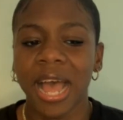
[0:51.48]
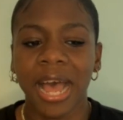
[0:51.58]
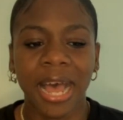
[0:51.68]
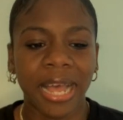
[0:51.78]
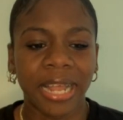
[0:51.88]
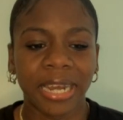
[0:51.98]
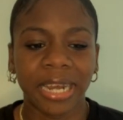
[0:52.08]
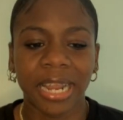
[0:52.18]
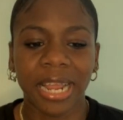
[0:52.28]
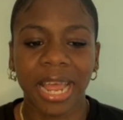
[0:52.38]

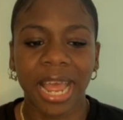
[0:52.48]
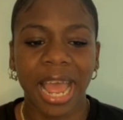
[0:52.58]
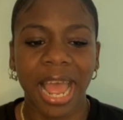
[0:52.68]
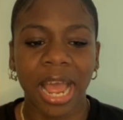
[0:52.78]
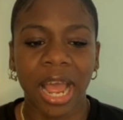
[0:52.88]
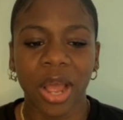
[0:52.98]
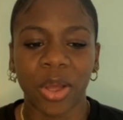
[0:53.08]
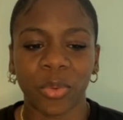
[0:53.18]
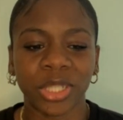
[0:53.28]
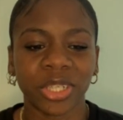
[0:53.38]
and
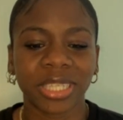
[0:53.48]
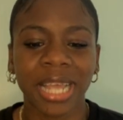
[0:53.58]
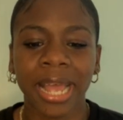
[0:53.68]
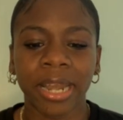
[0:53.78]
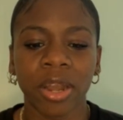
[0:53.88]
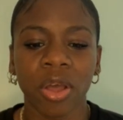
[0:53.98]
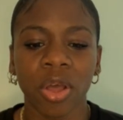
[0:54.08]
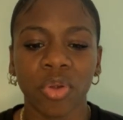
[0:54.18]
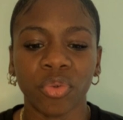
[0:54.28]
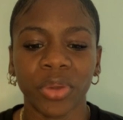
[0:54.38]
we just kind
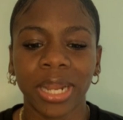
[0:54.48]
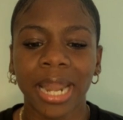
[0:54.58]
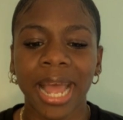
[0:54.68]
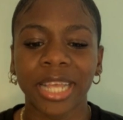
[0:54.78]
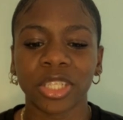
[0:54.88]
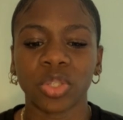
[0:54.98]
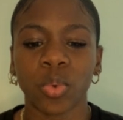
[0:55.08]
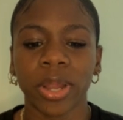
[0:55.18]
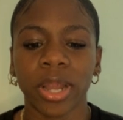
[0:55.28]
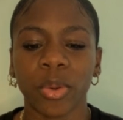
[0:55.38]
of realized
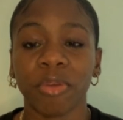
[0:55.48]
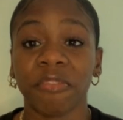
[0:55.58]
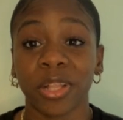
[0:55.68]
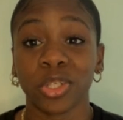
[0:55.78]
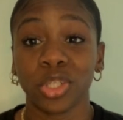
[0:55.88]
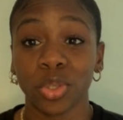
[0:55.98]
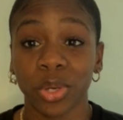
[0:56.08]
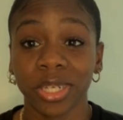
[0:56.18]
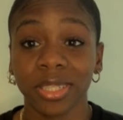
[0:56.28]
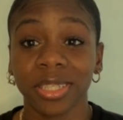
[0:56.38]
where we fell
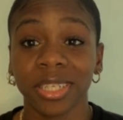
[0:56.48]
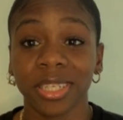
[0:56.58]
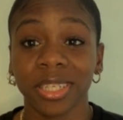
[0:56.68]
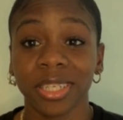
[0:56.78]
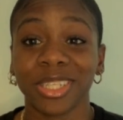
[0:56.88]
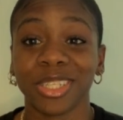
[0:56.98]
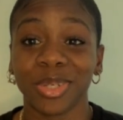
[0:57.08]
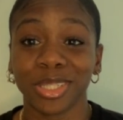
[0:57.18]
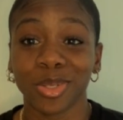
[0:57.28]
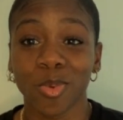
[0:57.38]
short in
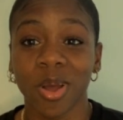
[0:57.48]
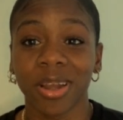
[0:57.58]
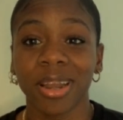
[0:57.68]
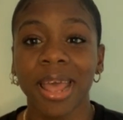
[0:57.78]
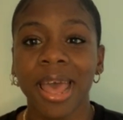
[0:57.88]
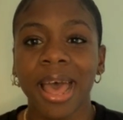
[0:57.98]
2021